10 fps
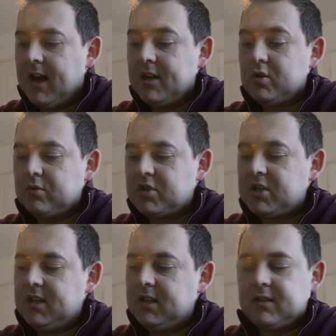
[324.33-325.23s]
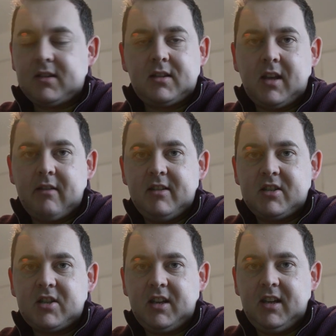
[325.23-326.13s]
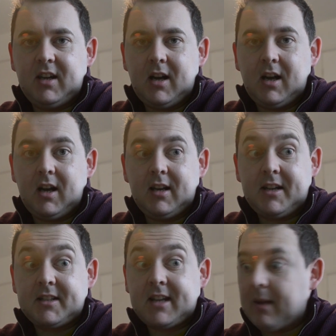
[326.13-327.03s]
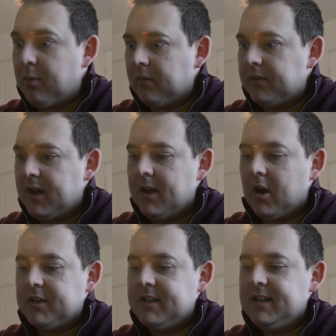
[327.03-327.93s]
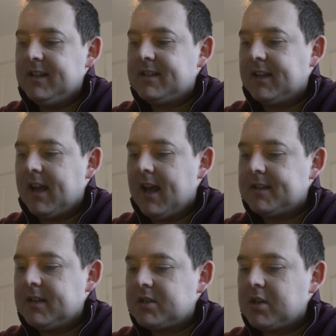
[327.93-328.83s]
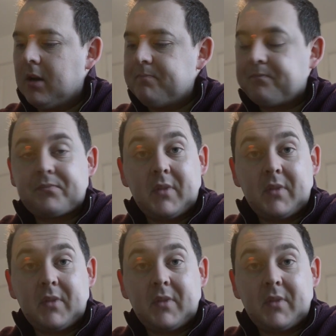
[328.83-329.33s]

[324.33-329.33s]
As you'll see, there is the lens cap on there. I needed to get some